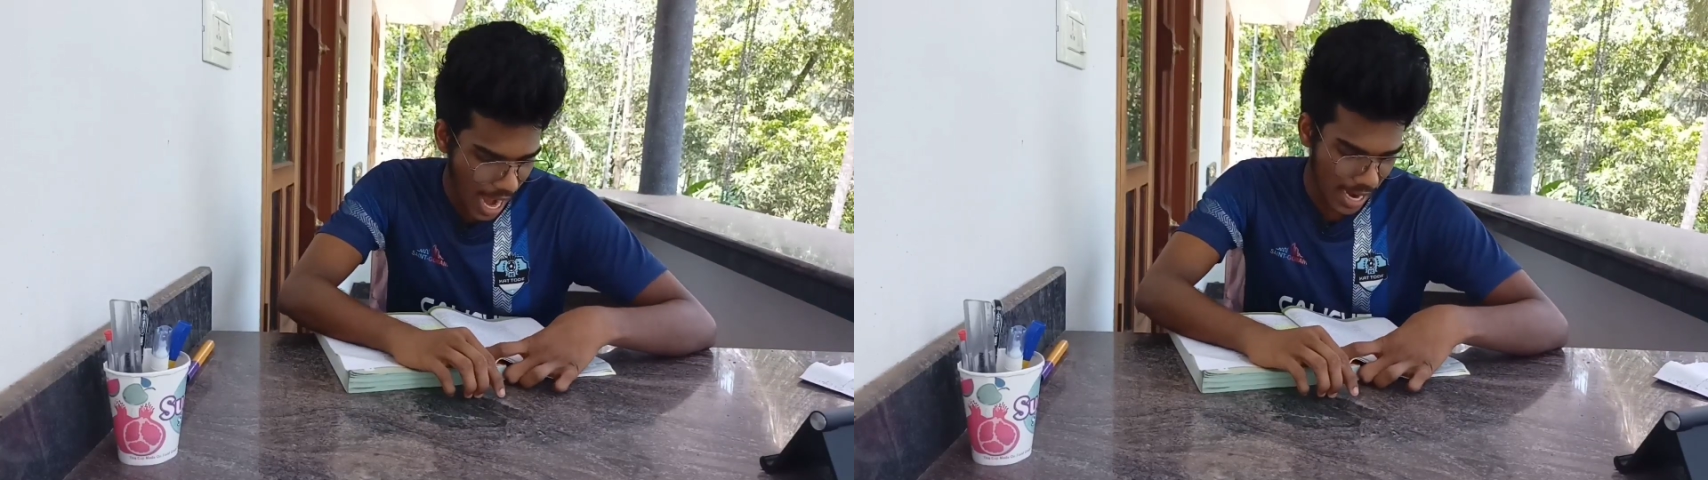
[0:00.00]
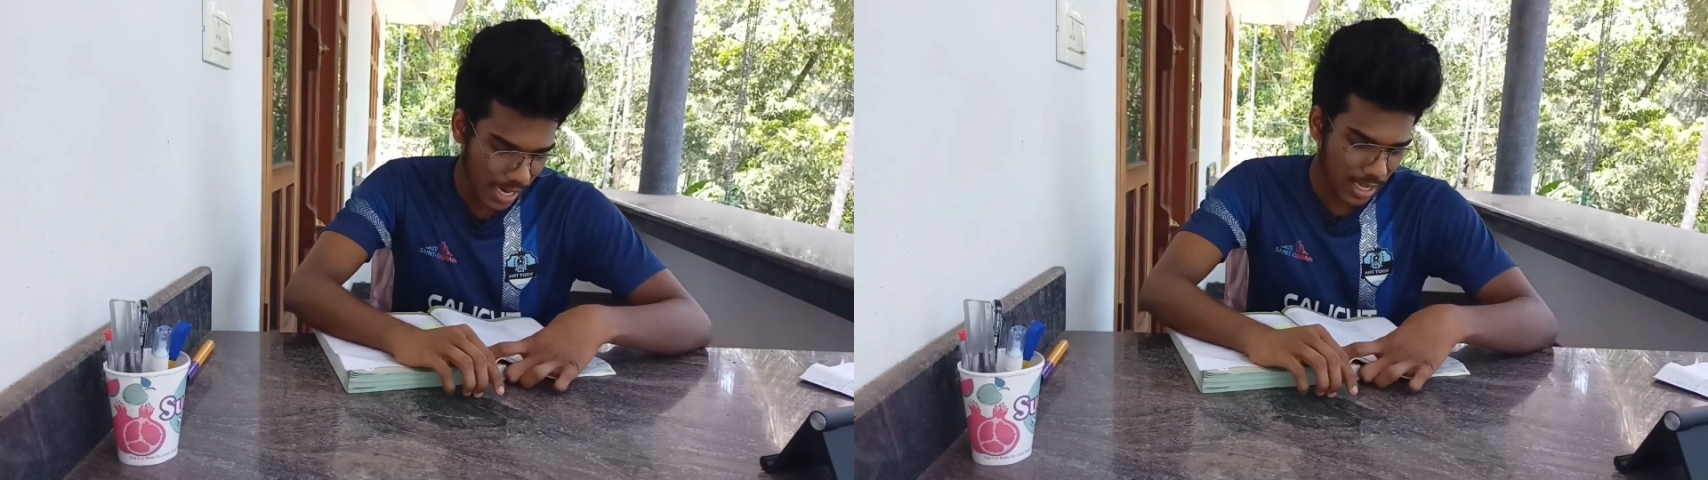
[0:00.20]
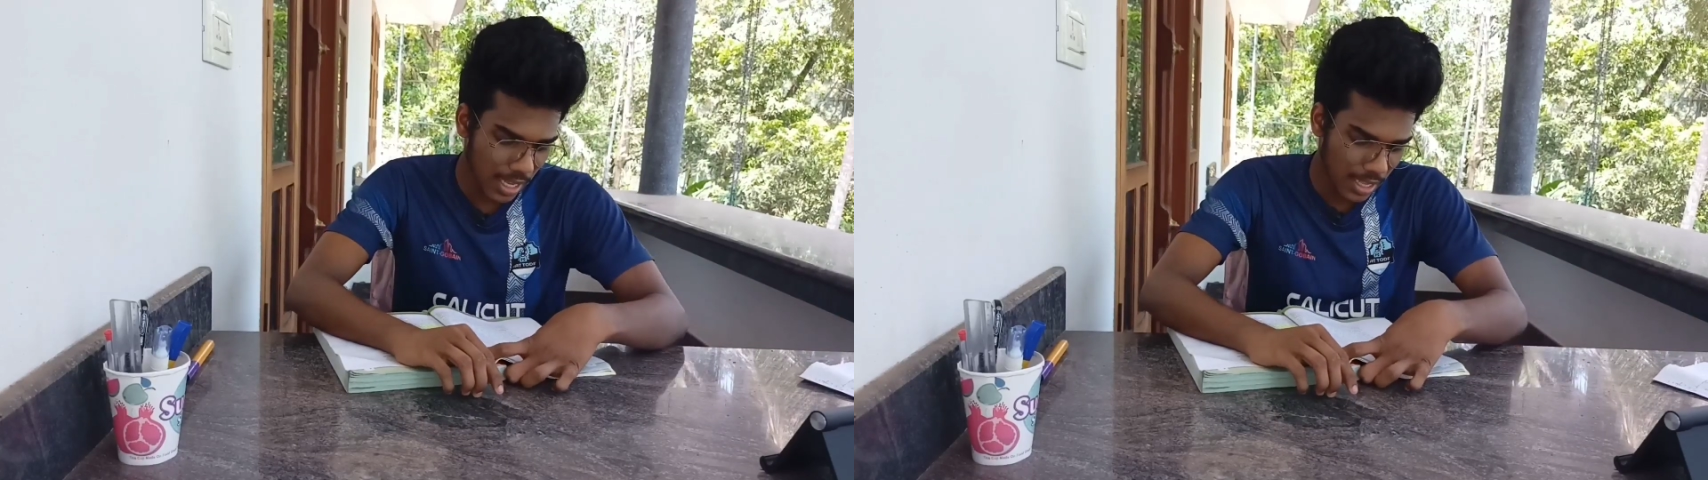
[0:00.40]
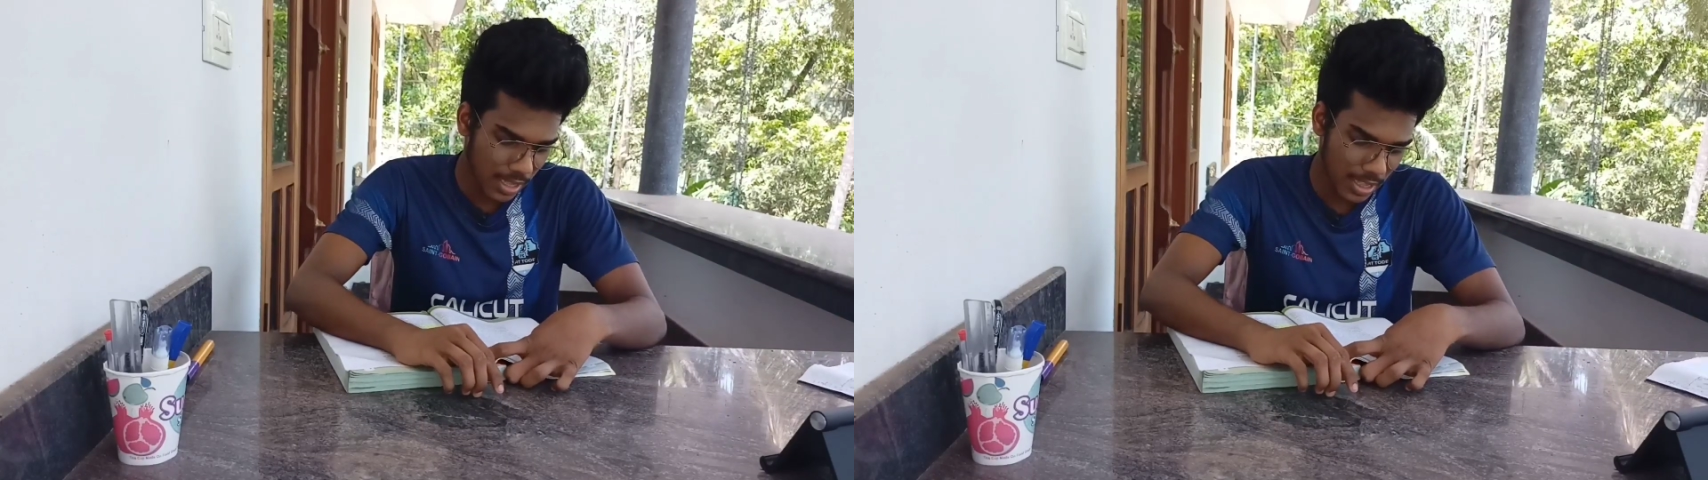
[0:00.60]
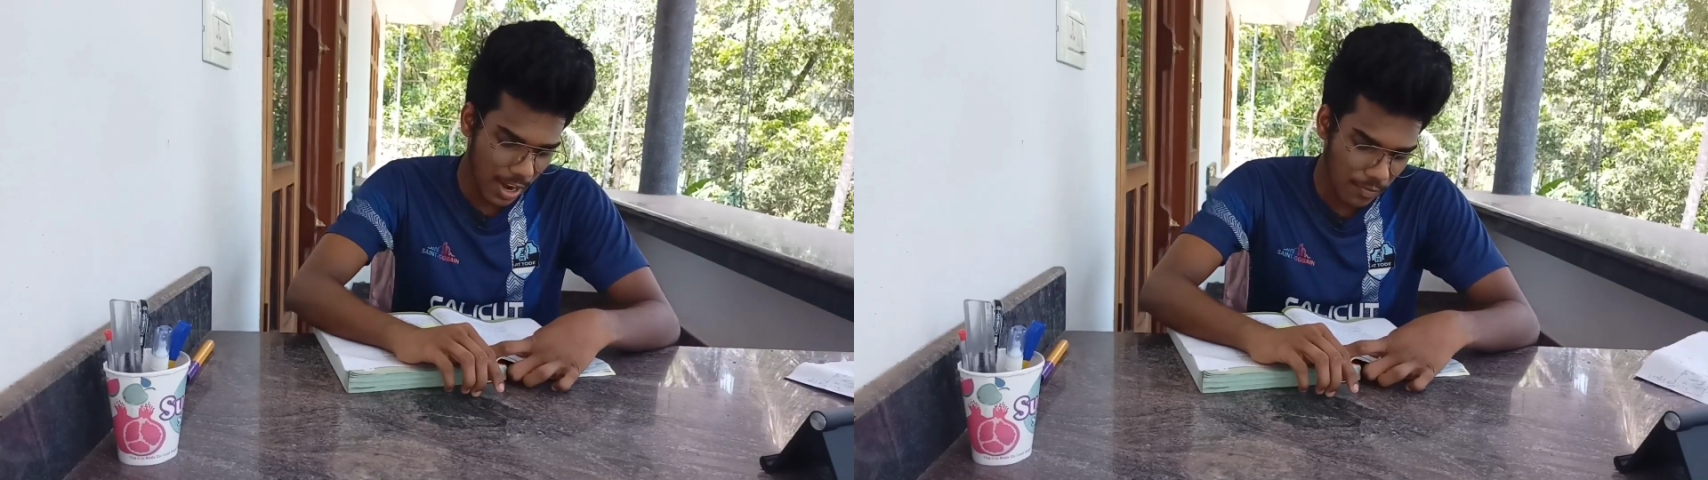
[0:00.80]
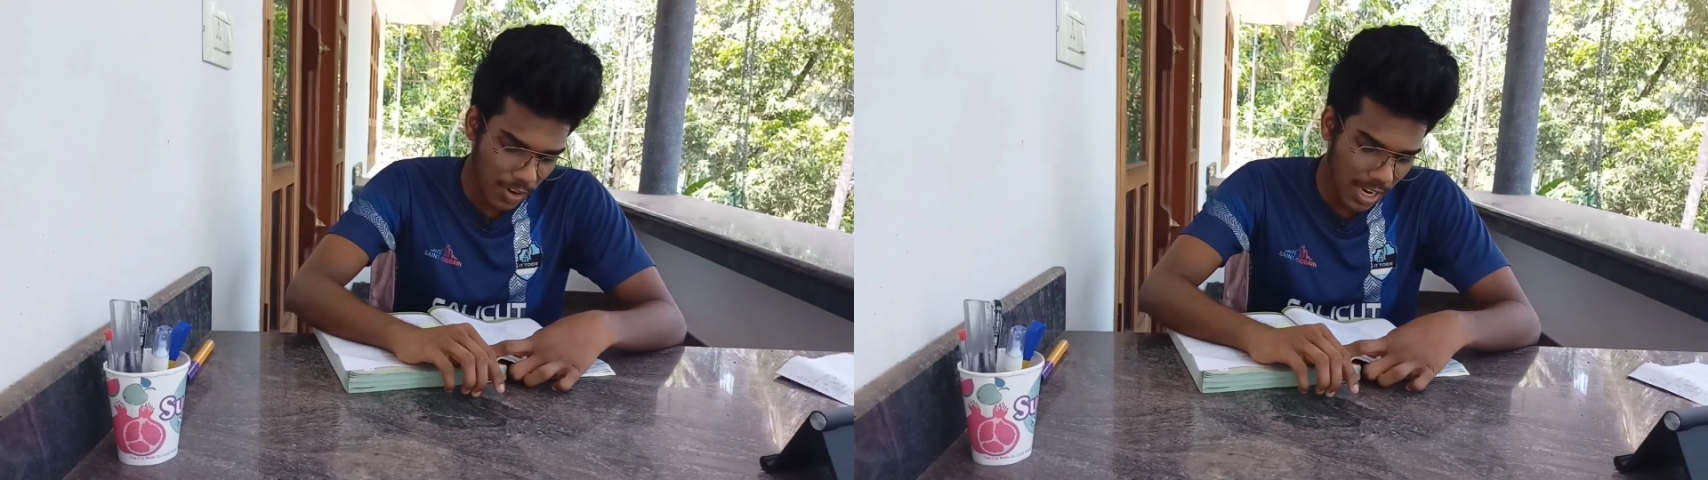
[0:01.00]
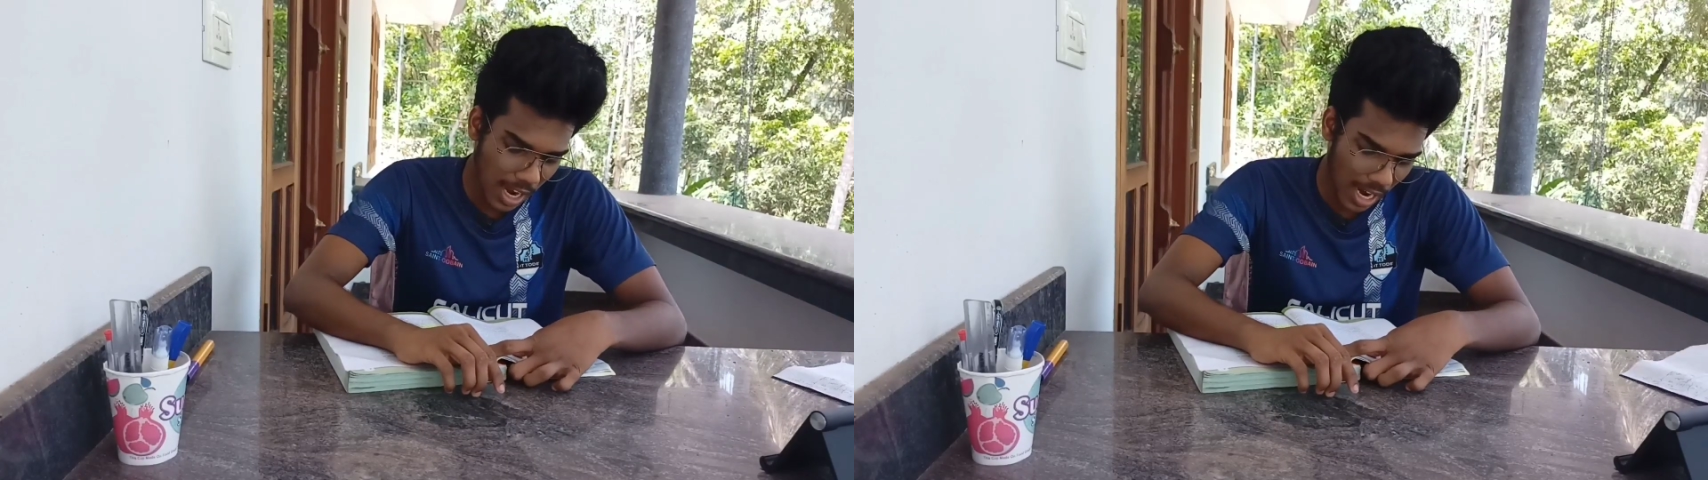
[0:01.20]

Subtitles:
and then we